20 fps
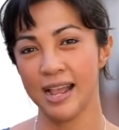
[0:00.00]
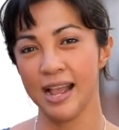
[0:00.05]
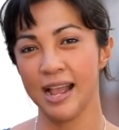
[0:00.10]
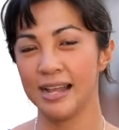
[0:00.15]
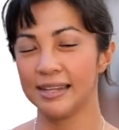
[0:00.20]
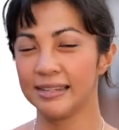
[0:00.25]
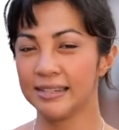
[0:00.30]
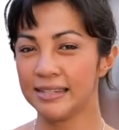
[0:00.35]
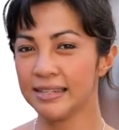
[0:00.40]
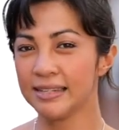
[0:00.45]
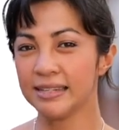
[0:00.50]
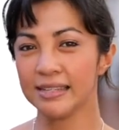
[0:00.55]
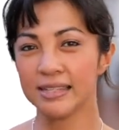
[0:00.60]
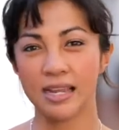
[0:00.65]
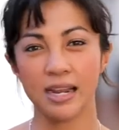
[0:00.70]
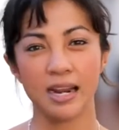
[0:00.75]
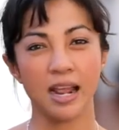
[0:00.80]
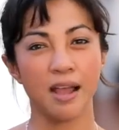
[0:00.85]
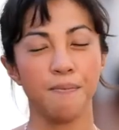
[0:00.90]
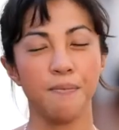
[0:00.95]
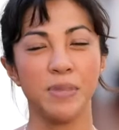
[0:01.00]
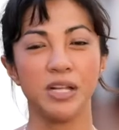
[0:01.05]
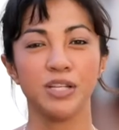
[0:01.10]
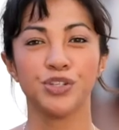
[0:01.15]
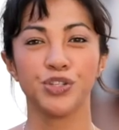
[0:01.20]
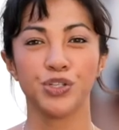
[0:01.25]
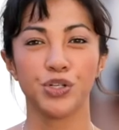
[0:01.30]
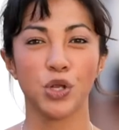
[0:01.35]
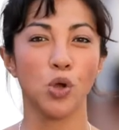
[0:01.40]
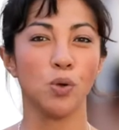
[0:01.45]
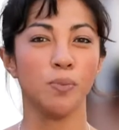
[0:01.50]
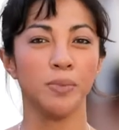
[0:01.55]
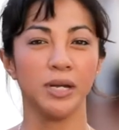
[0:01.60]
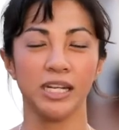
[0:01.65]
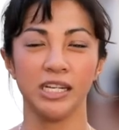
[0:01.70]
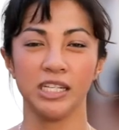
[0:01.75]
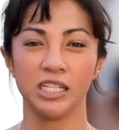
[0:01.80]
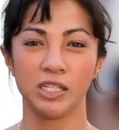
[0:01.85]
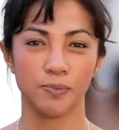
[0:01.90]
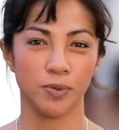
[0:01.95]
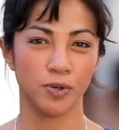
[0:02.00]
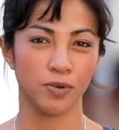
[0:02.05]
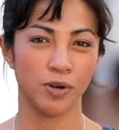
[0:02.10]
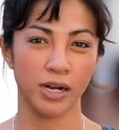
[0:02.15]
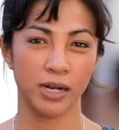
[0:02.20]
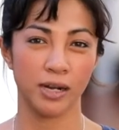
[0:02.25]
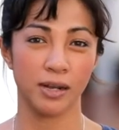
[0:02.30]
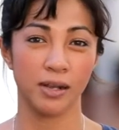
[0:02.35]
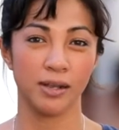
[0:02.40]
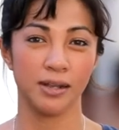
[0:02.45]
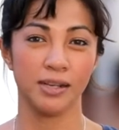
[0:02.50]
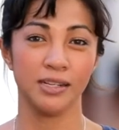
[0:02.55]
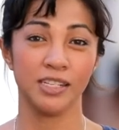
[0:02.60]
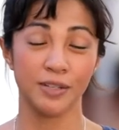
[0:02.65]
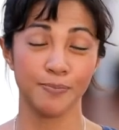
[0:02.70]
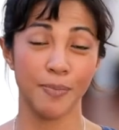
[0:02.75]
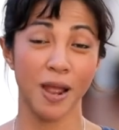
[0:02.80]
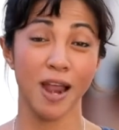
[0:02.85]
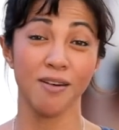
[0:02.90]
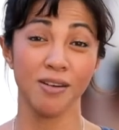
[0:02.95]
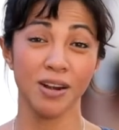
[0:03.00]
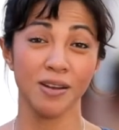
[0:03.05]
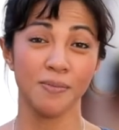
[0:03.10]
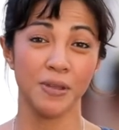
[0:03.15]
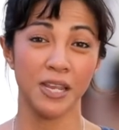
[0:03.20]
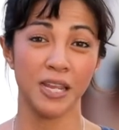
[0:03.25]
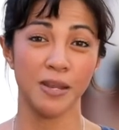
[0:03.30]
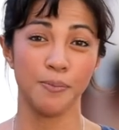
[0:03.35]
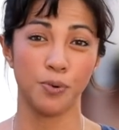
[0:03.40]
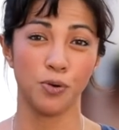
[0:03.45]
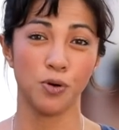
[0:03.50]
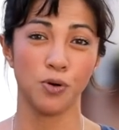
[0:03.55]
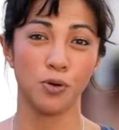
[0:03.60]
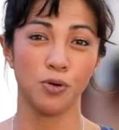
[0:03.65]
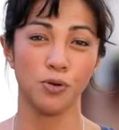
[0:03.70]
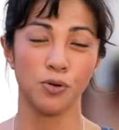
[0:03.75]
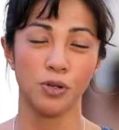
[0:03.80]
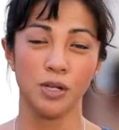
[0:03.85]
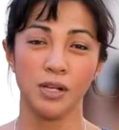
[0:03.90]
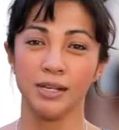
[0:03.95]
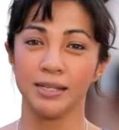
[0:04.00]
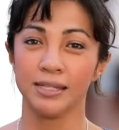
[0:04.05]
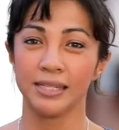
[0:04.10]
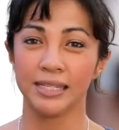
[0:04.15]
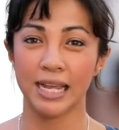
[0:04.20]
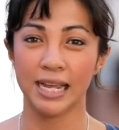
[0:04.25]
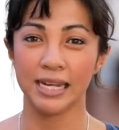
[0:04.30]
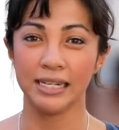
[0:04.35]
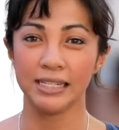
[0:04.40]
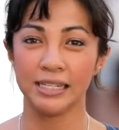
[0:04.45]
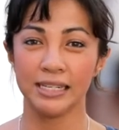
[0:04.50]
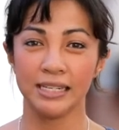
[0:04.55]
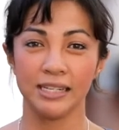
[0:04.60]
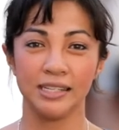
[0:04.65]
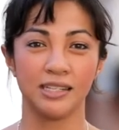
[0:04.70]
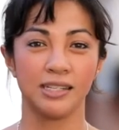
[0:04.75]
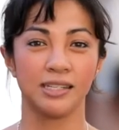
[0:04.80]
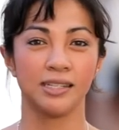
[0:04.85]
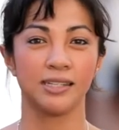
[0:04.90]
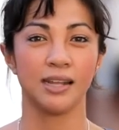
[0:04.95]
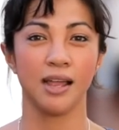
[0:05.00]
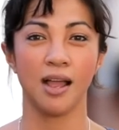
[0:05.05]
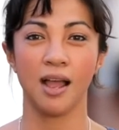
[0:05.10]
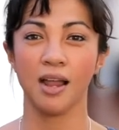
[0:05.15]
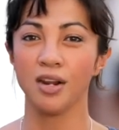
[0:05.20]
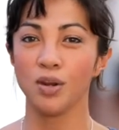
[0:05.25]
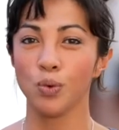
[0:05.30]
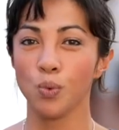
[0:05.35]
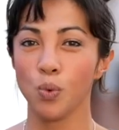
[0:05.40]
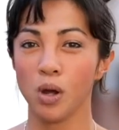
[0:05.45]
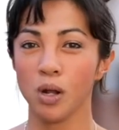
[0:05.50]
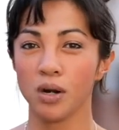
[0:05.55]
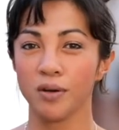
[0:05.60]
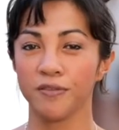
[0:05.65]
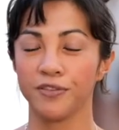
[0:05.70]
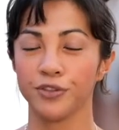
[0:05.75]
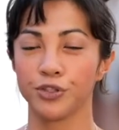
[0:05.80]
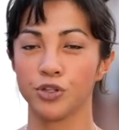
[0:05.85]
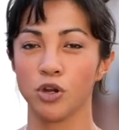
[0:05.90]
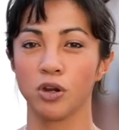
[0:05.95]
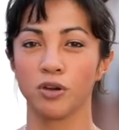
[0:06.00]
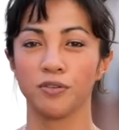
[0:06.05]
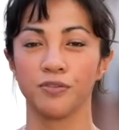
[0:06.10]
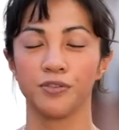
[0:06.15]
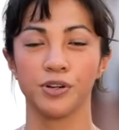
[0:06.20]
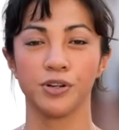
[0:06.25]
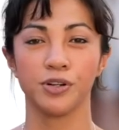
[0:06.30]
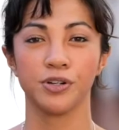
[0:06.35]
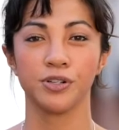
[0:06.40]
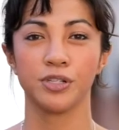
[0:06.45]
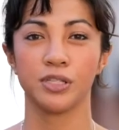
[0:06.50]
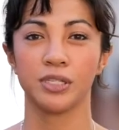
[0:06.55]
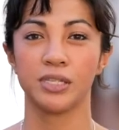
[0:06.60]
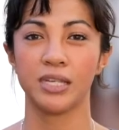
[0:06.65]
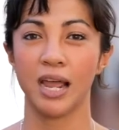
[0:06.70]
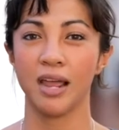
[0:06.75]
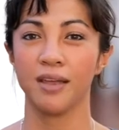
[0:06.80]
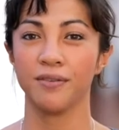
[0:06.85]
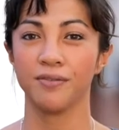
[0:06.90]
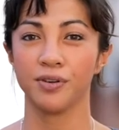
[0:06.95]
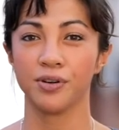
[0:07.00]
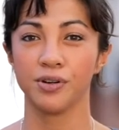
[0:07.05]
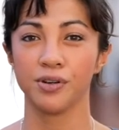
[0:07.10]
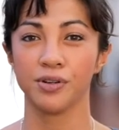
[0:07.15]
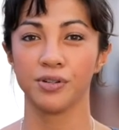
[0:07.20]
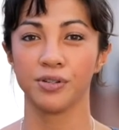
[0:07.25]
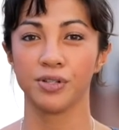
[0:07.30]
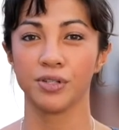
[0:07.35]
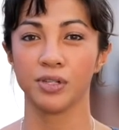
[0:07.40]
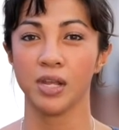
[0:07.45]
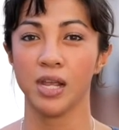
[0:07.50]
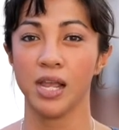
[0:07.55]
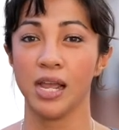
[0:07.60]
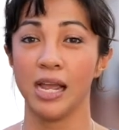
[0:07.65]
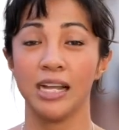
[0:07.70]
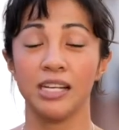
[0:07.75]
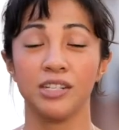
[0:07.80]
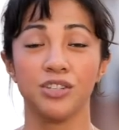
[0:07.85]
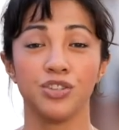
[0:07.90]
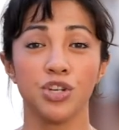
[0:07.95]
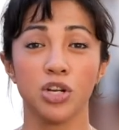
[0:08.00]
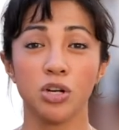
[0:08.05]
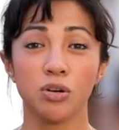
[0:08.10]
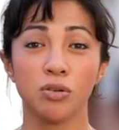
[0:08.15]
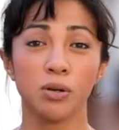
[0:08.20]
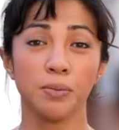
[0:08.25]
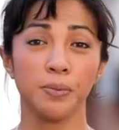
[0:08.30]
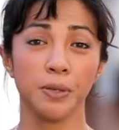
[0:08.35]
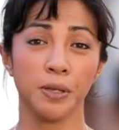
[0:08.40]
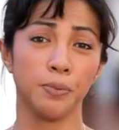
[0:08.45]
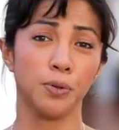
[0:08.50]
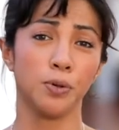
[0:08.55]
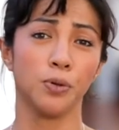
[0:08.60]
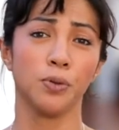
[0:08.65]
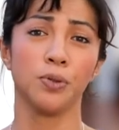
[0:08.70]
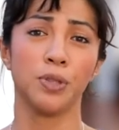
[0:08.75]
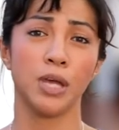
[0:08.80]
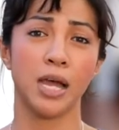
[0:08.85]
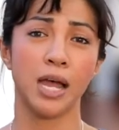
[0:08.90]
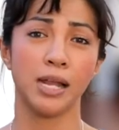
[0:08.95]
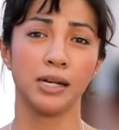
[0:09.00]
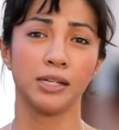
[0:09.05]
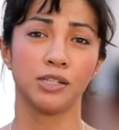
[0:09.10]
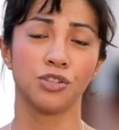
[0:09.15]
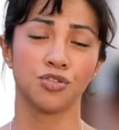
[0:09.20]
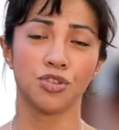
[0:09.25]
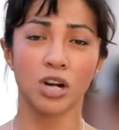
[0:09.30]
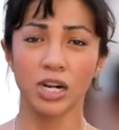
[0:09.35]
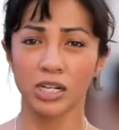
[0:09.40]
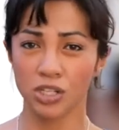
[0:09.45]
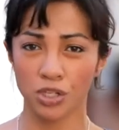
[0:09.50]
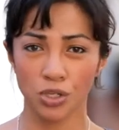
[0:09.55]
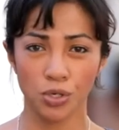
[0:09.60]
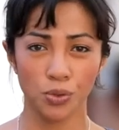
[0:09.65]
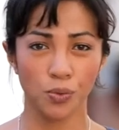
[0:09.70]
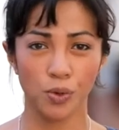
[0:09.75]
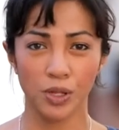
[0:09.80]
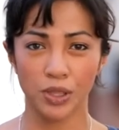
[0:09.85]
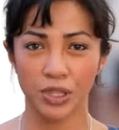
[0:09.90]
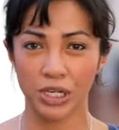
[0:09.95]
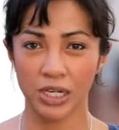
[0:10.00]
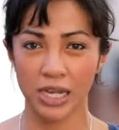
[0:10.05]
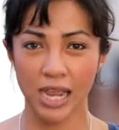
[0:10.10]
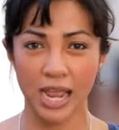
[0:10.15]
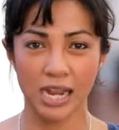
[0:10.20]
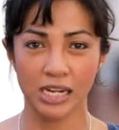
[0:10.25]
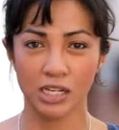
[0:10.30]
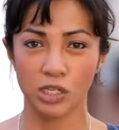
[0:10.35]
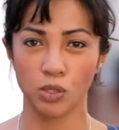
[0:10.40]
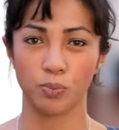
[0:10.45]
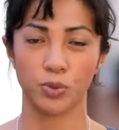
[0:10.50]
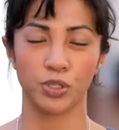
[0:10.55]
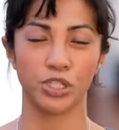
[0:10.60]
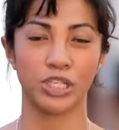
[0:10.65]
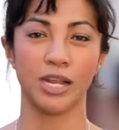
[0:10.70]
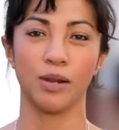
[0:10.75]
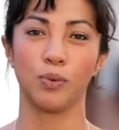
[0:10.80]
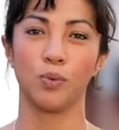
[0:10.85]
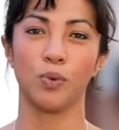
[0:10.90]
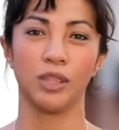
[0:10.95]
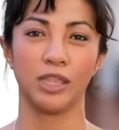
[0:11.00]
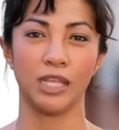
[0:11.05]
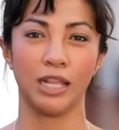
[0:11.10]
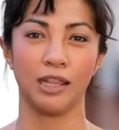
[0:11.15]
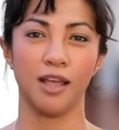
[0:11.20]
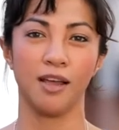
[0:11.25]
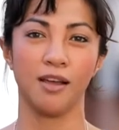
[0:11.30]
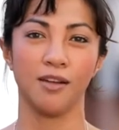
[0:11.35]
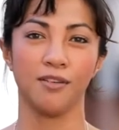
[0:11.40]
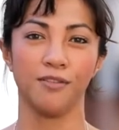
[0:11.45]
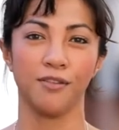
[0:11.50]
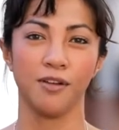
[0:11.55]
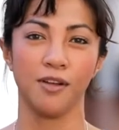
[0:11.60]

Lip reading: And since then, I met so many inspiring people, scientists, underwater photographers, divers, and general people that trying to do what they can to protect what they love.